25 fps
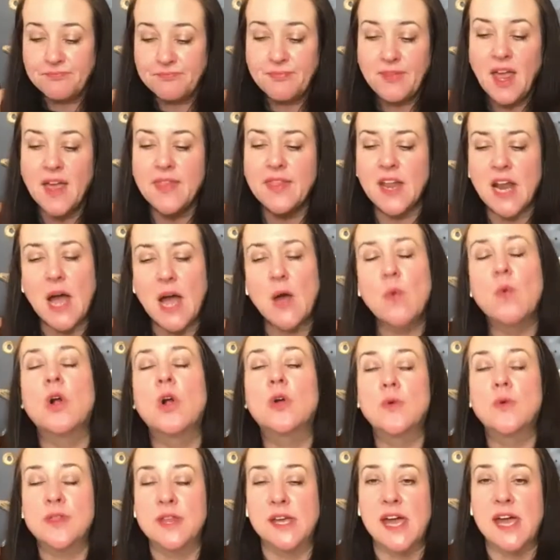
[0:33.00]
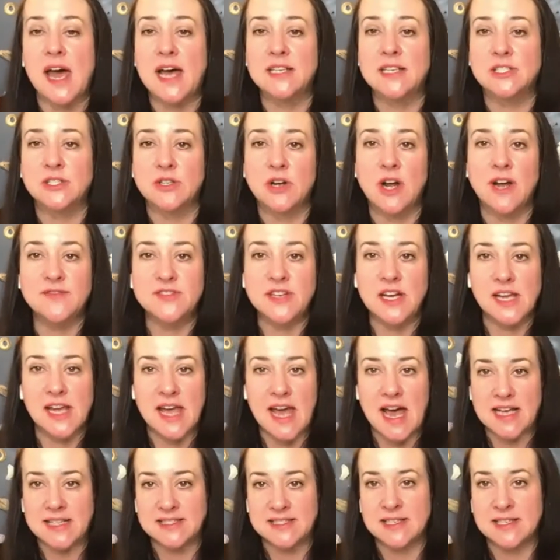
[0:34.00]
and then I work with a caster. I've done
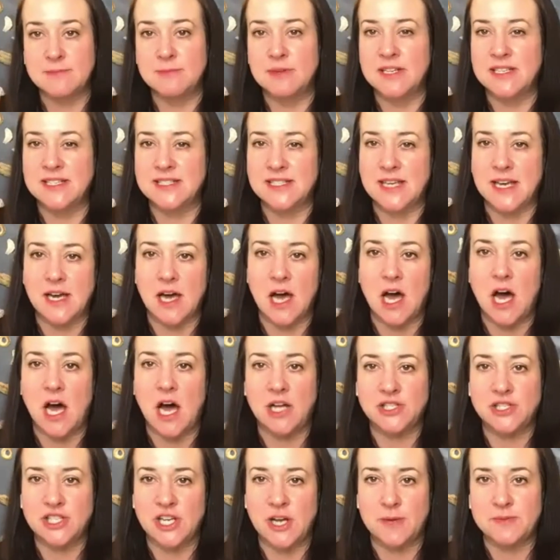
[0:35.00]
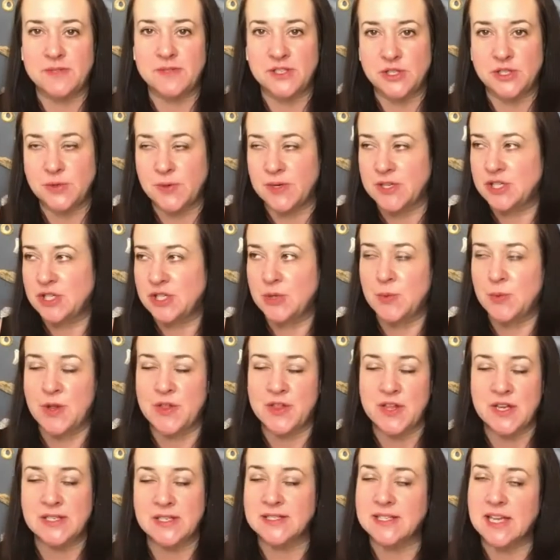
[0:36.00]
casting, but it's like a hot shop situation where
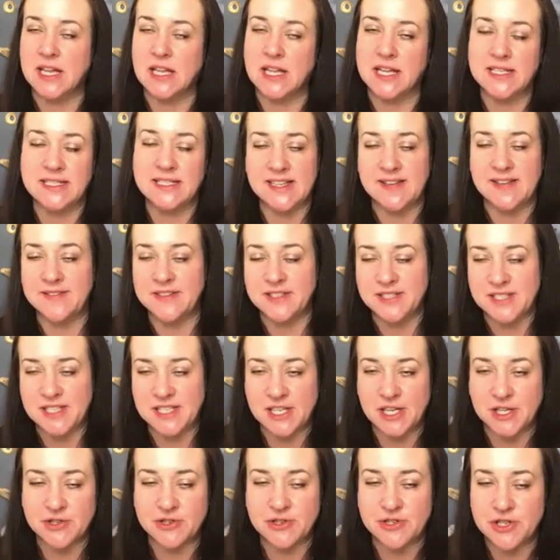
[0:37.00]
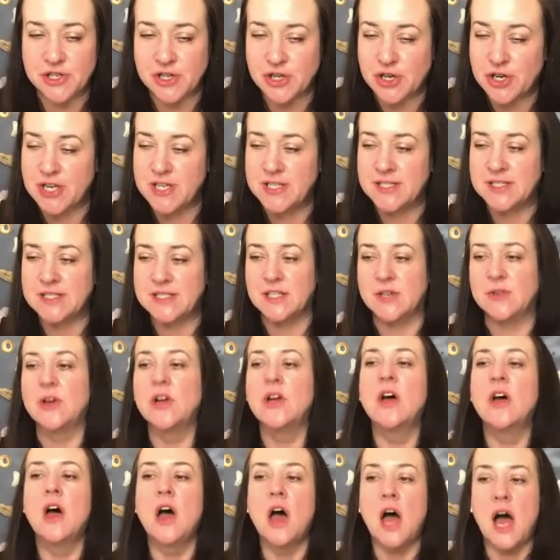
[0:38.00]
things get like 1700 degrees. So
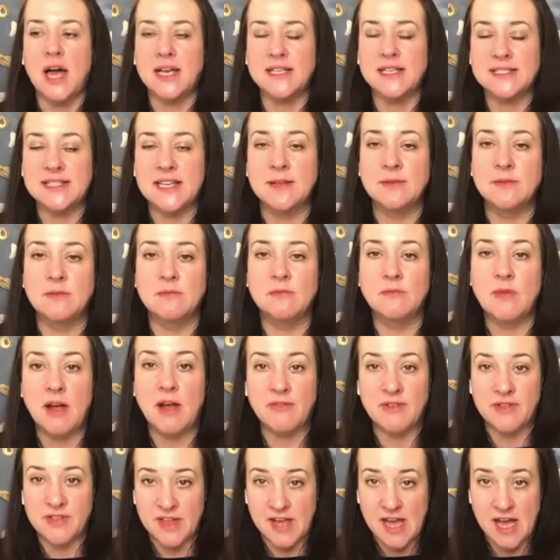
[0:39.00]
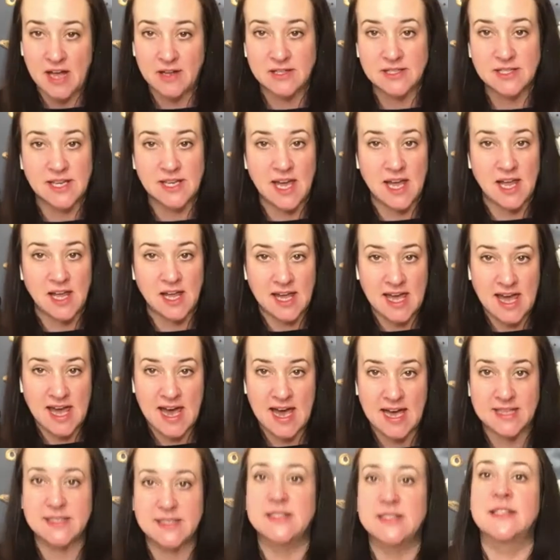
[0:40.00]
I send everything out to get
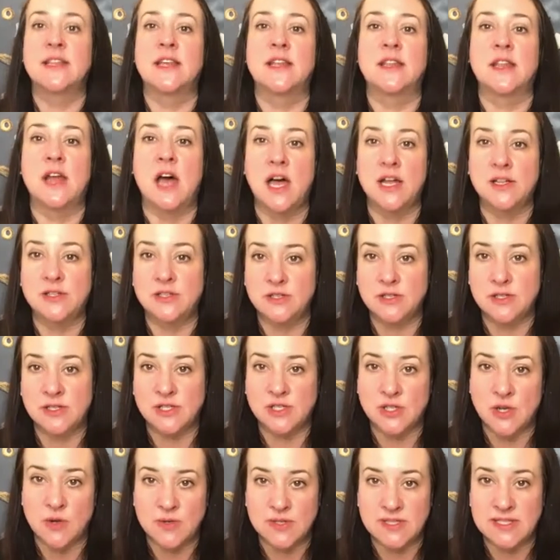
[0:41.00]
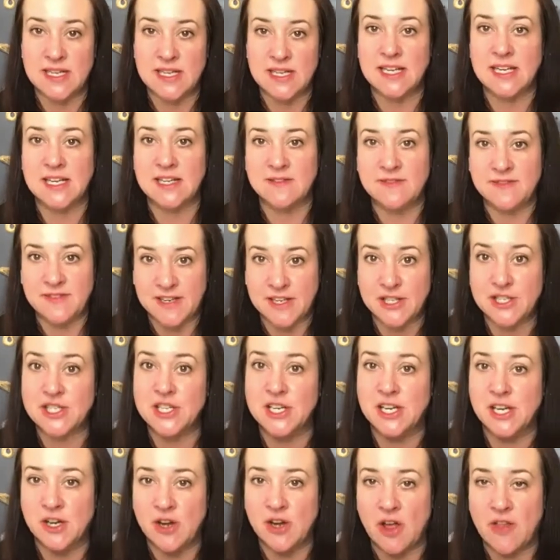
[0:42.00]
cast, and then I do the stone setting and
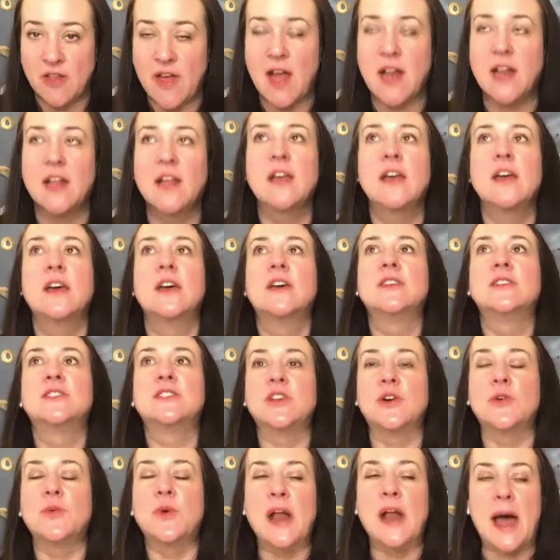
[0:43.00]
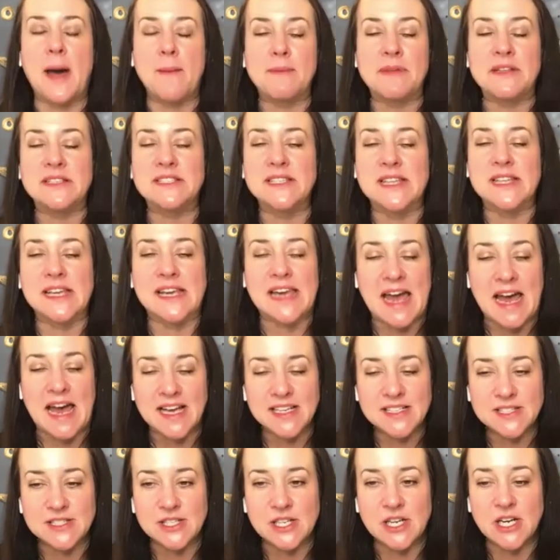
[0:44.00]
finishing and all that. So what happens at the
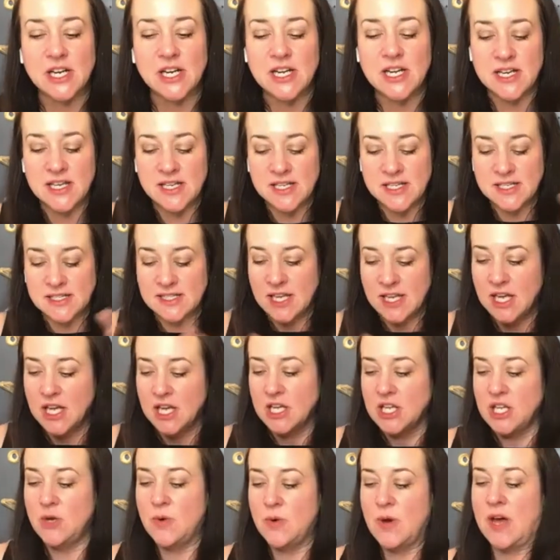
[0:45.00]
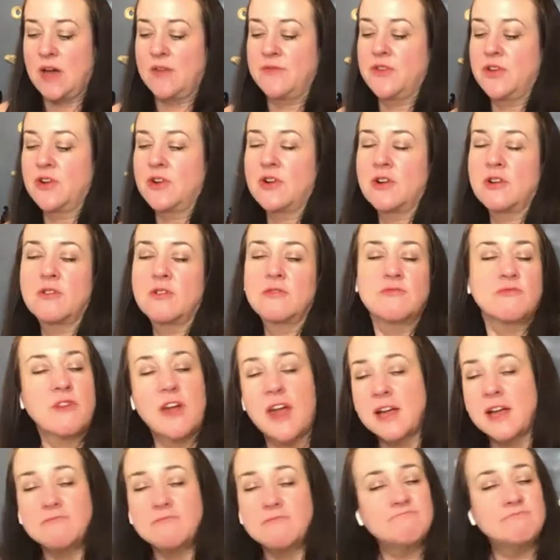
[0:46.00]
caster is you have your
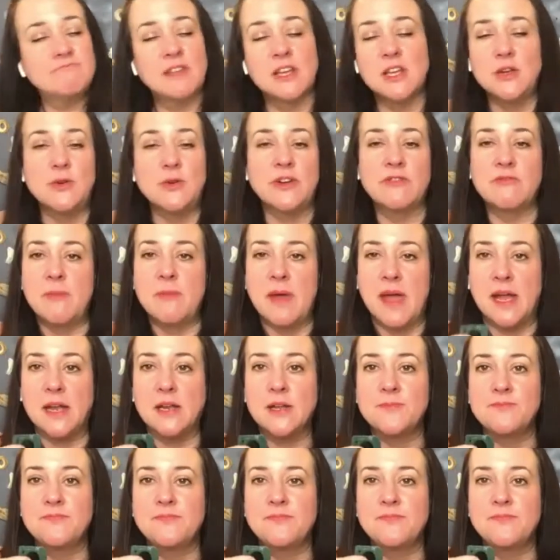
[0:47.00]
ring that you have made,